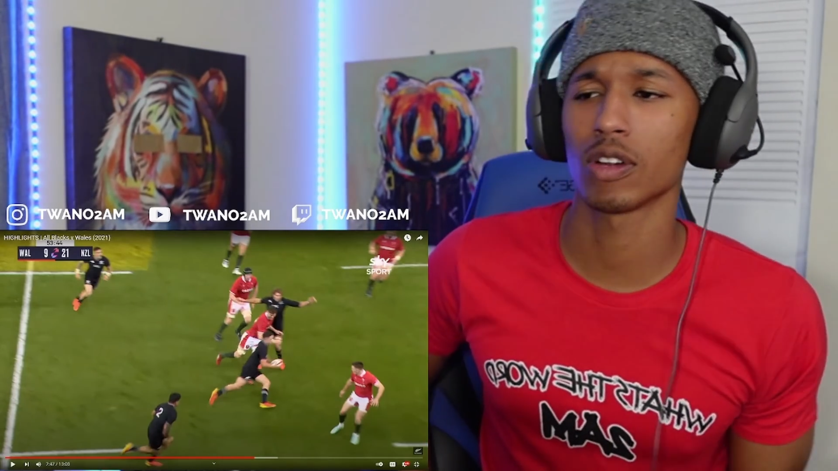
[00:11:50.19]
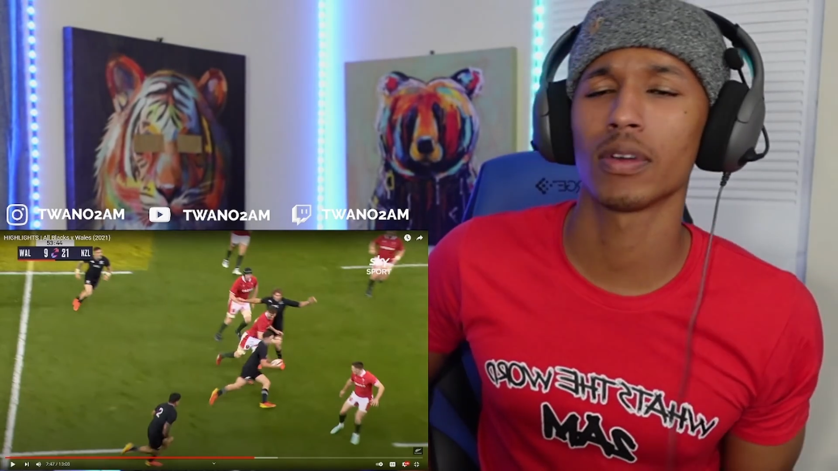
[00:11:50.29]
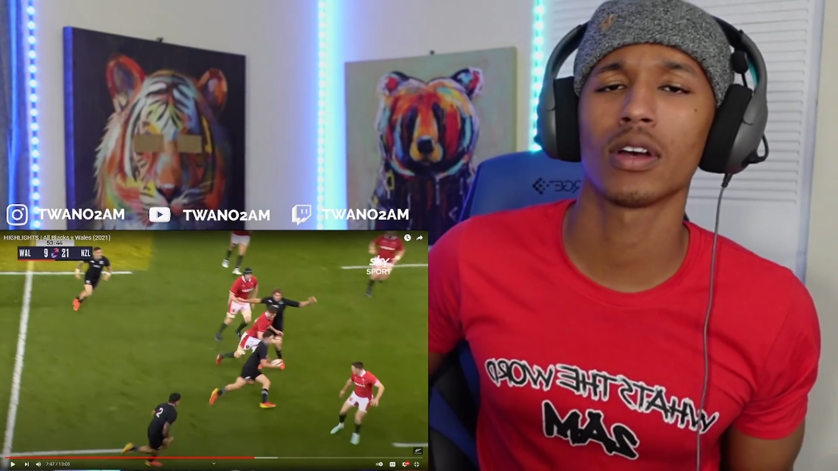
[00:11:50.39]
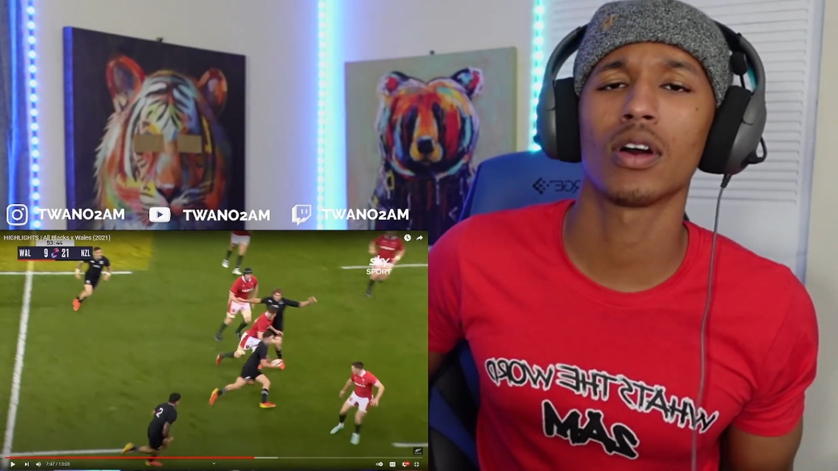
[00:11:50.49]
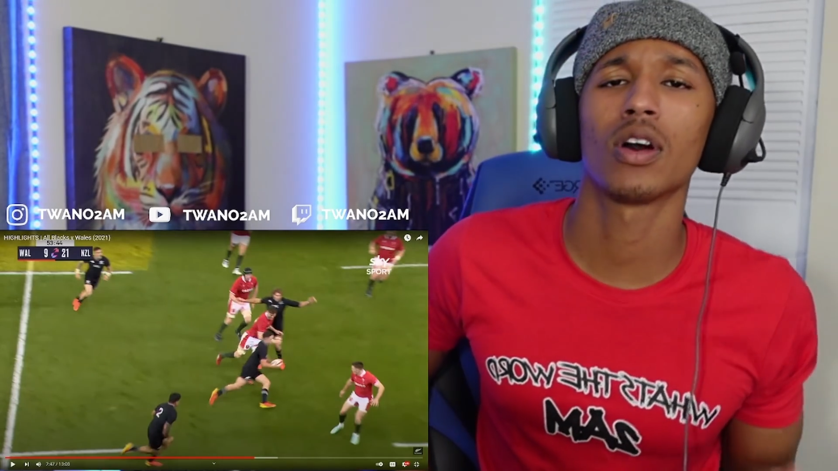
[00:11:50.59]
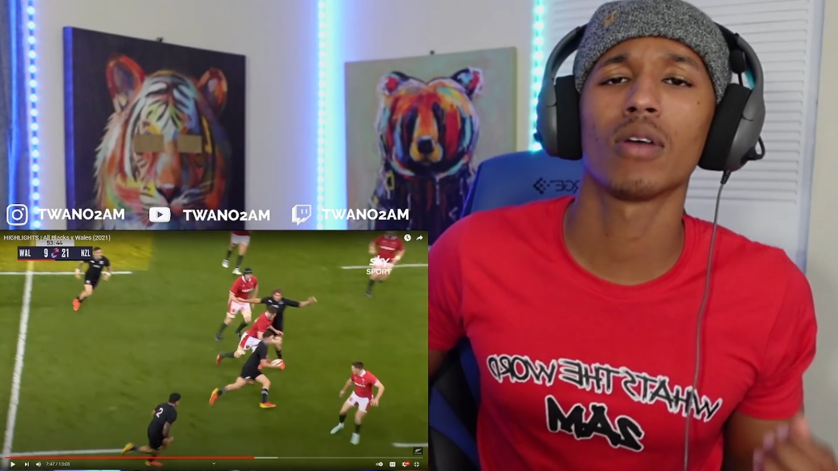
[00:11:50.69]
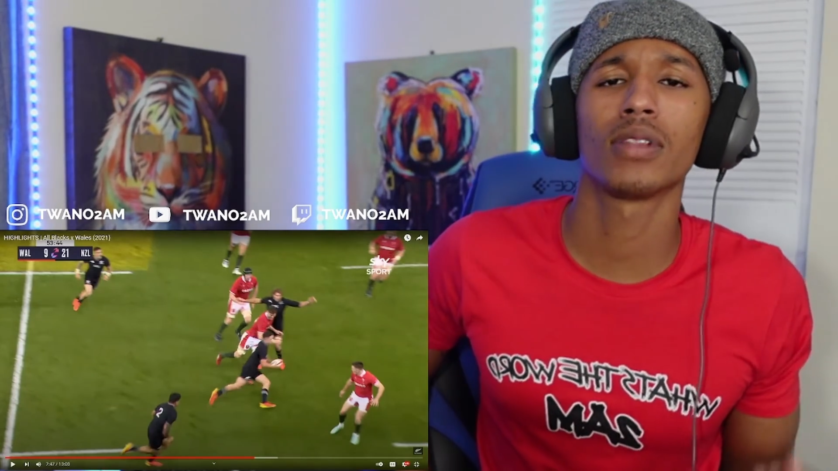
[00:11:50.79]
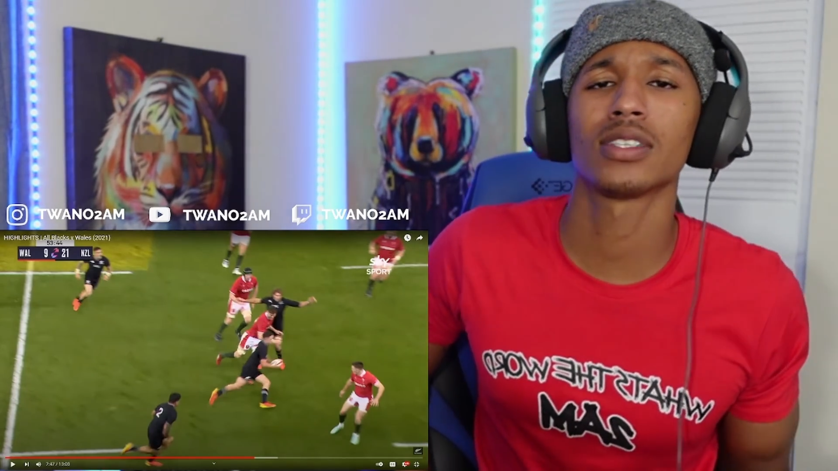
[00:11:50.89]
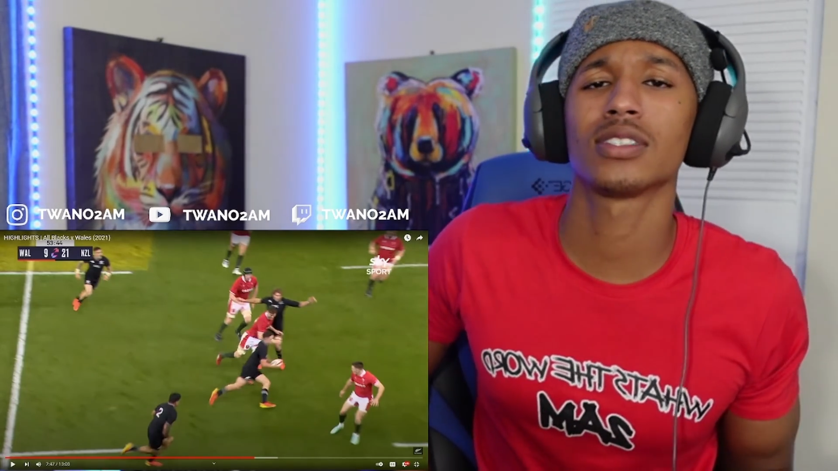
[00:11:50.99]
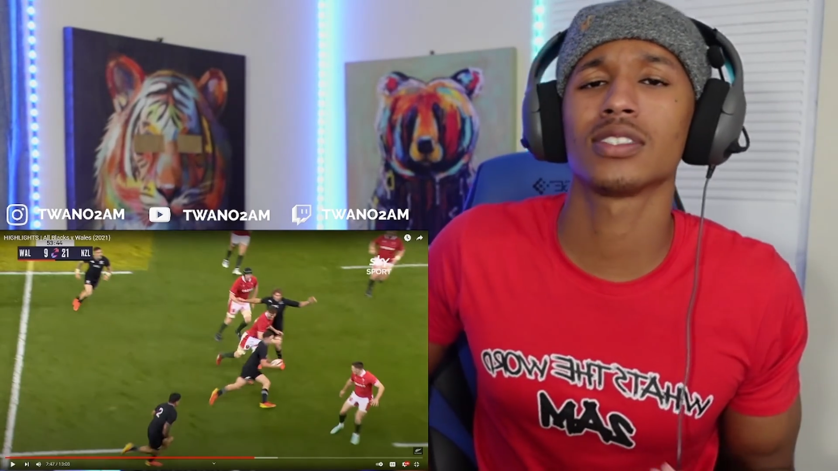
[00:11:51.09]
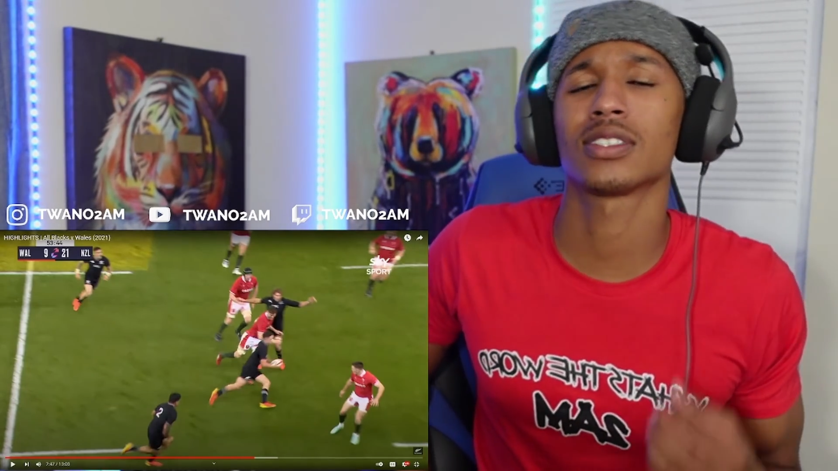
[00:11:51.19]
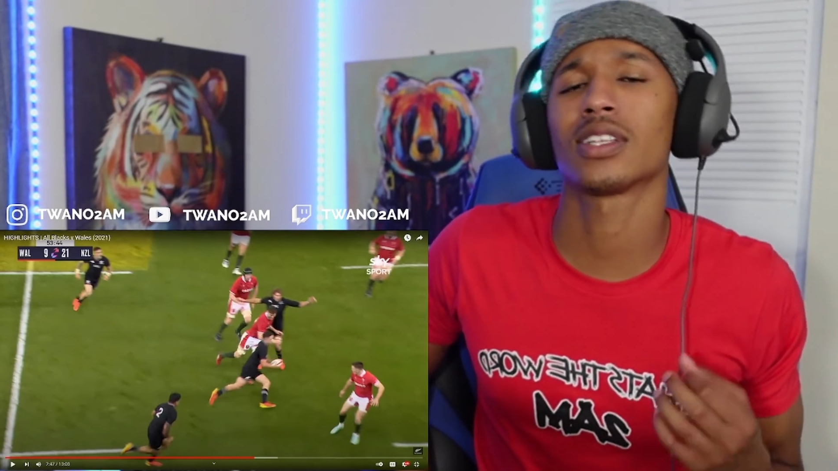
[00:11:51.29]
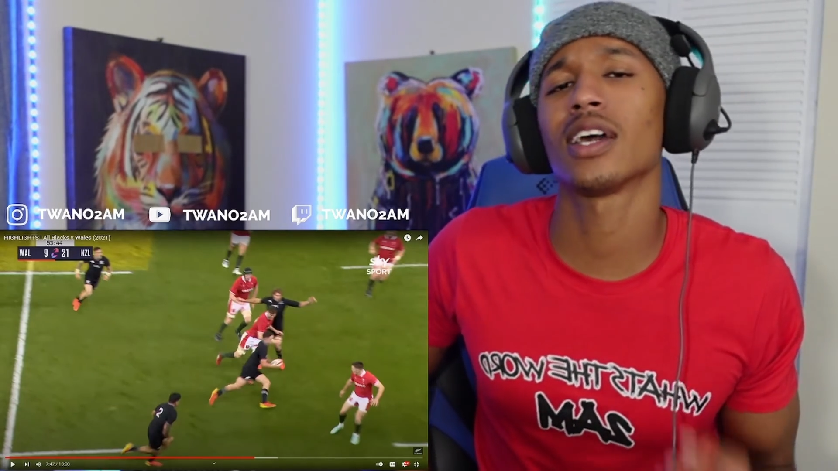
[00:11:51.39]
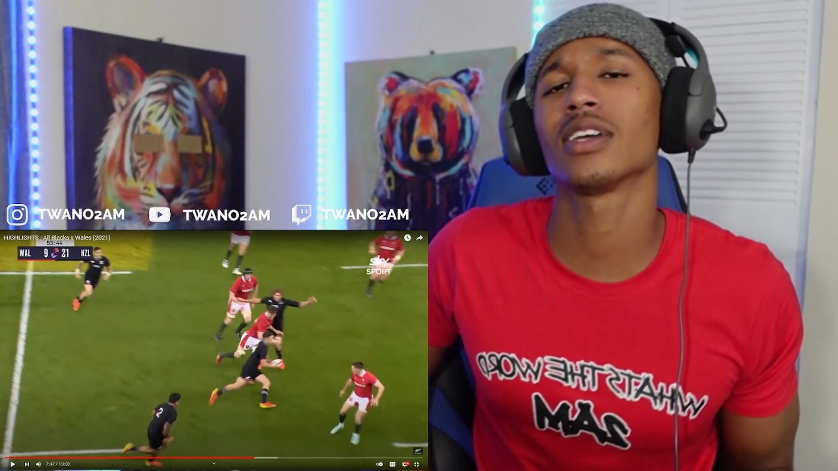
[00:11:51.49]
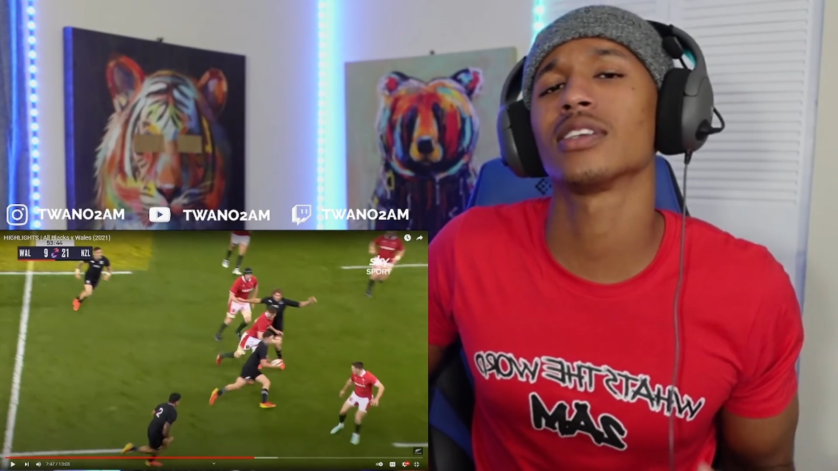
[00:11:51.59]
but the All Blacks is
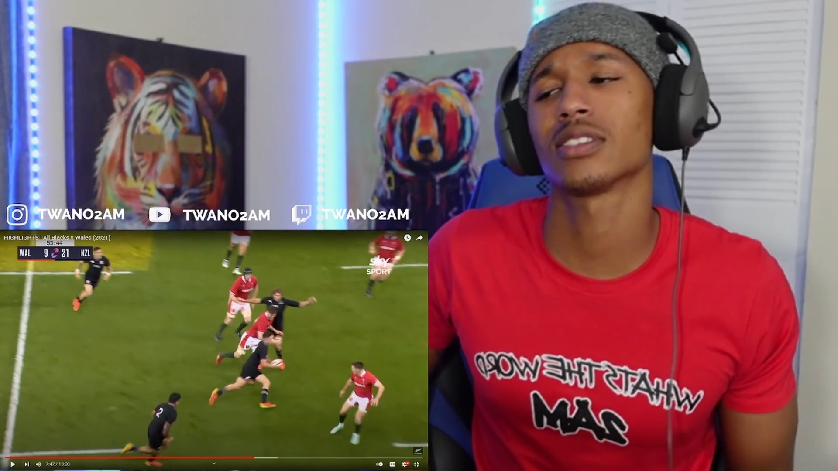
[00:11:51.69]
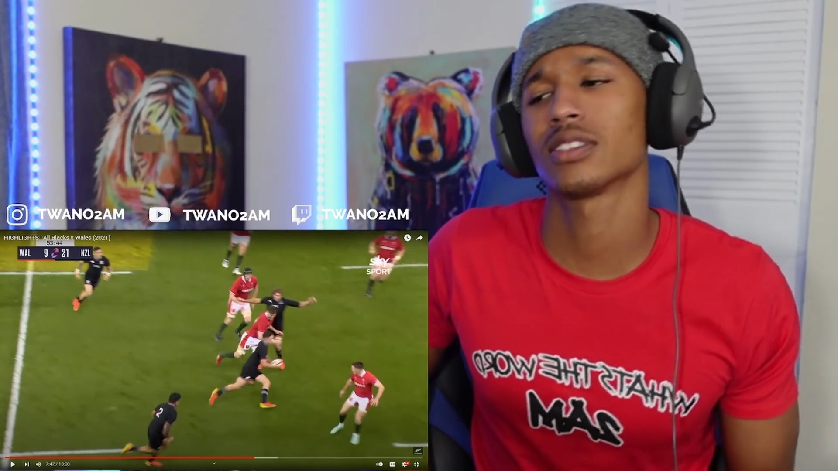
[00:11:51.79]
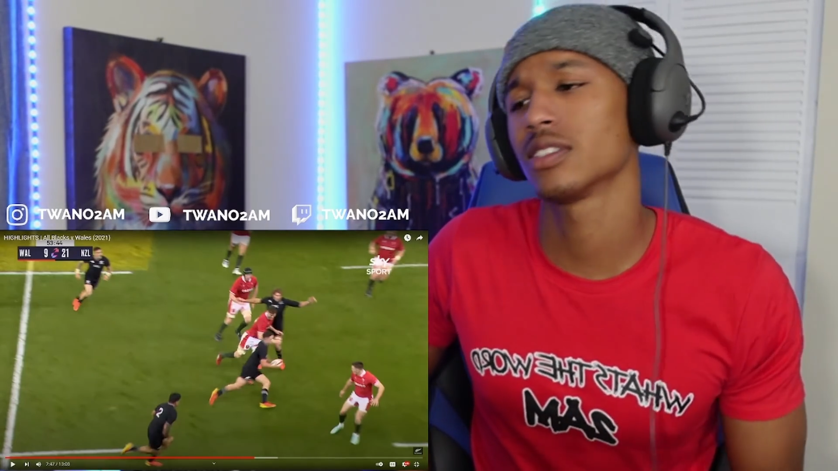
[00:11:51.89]
nice.